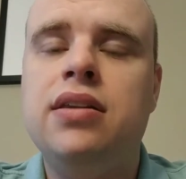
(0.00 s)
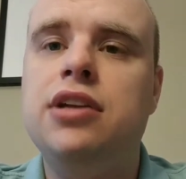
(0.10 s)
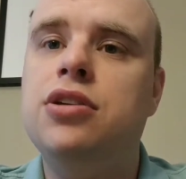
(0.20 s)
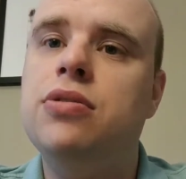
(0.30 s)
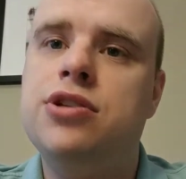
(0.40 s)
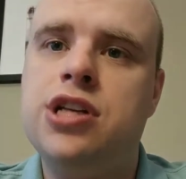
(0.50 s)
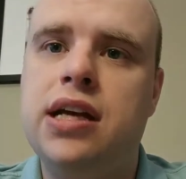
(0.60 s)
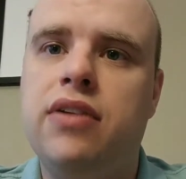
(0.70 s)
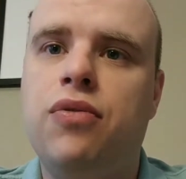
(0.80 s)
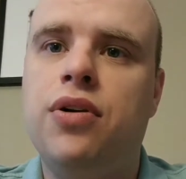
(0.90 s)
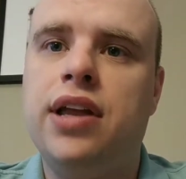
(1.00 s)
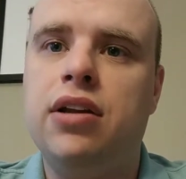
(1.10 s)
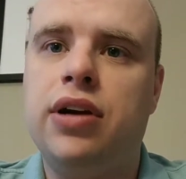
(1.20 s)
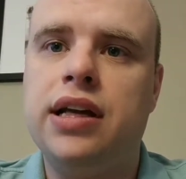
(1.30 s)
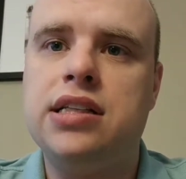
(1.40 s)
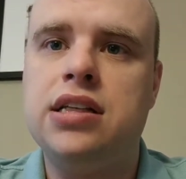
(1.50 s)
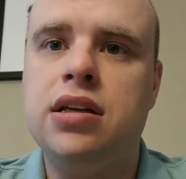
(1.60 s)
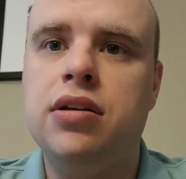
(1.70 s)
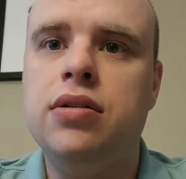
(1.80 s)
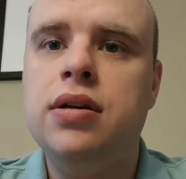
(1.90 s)
They do achieve what they're looking to
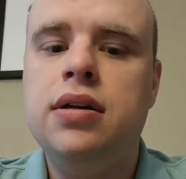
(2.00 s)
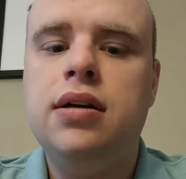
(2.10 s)
do.